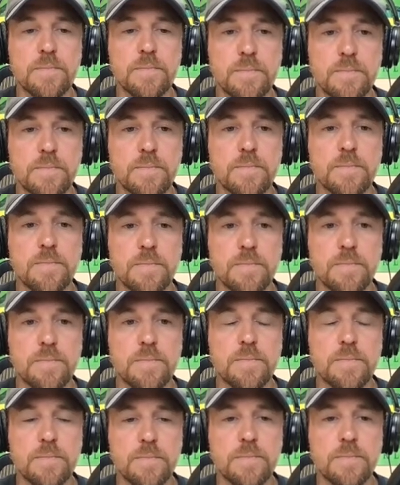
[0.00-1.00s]

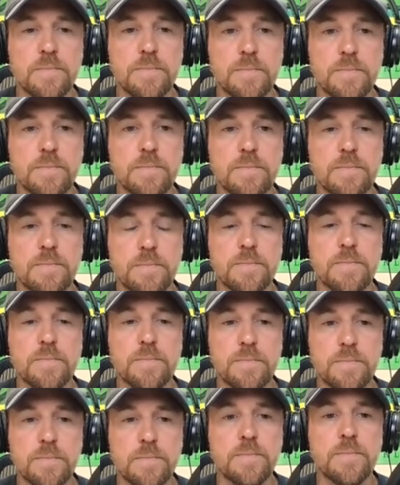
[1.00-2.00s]

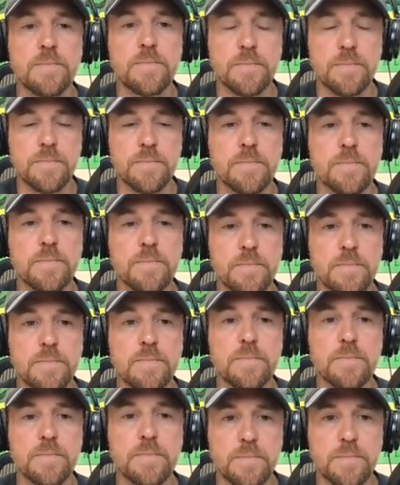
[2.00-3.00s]

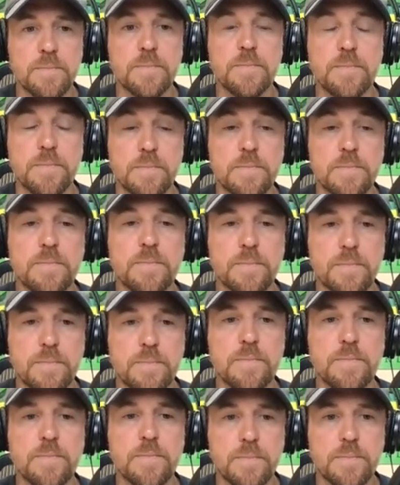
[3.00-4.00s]

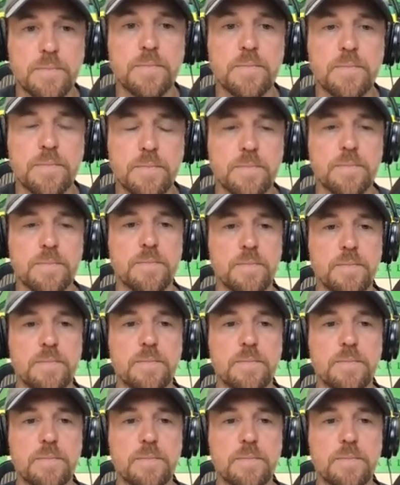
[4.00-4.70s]
This person isn't speaking.